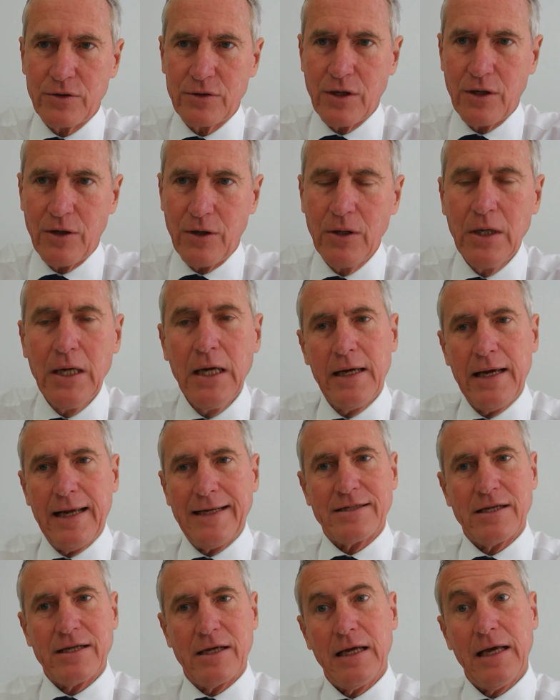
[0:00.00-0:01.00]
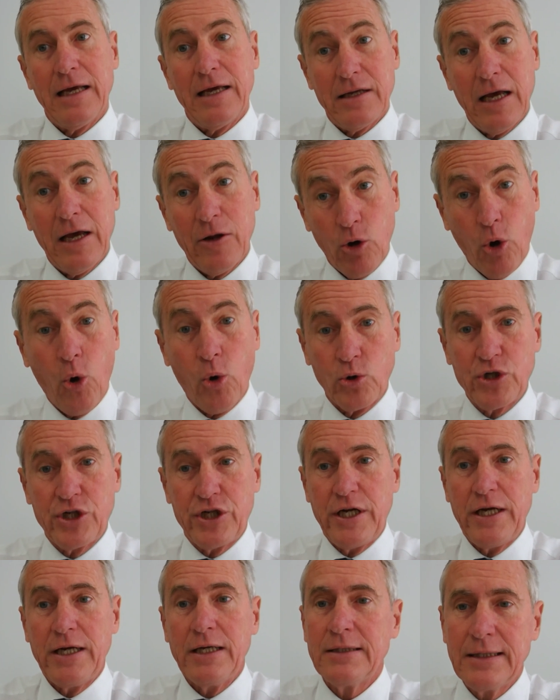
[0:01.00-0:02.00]
So it's an
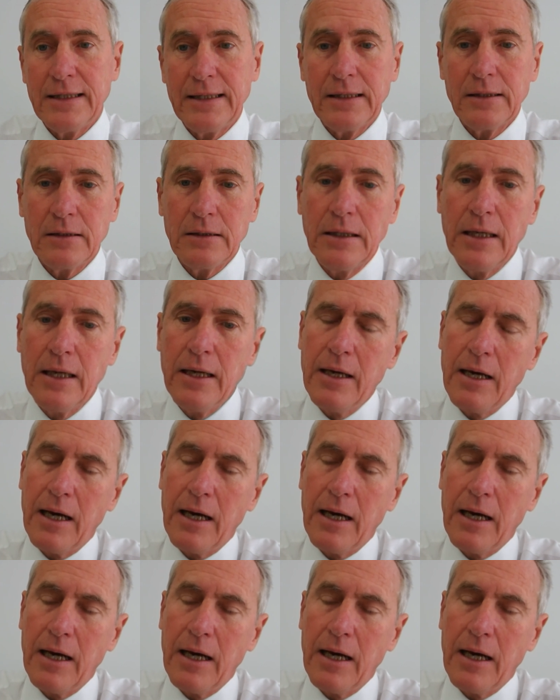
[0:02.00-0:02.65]
all-share deal.